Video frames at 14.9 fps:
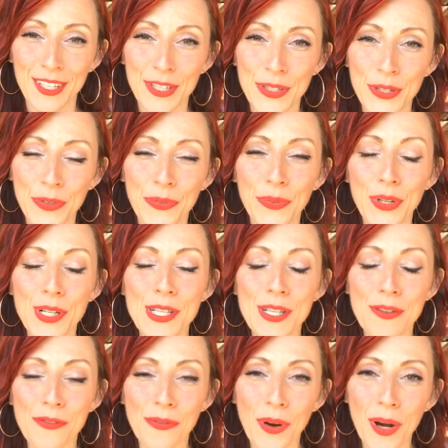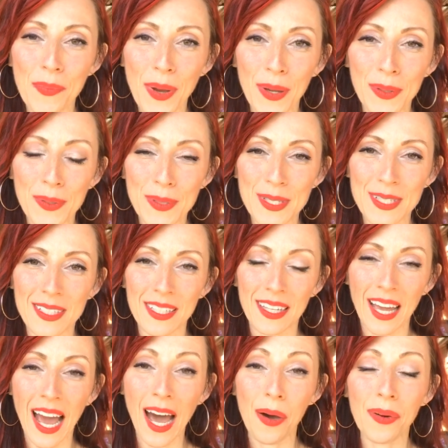So first and foremost,
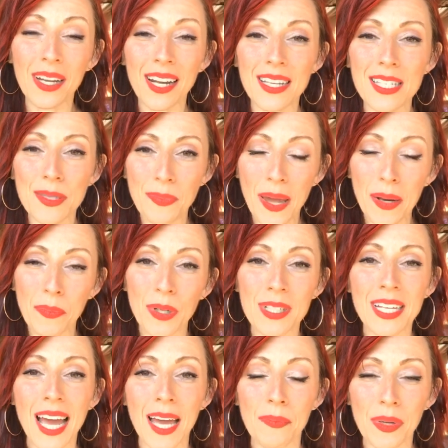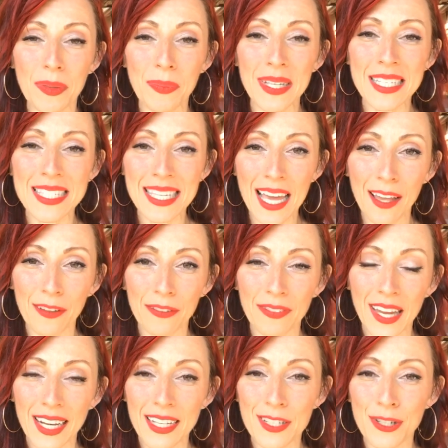how can I spend more time with myself,
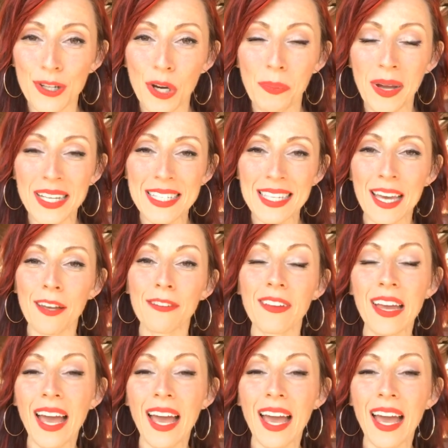getting to know myself?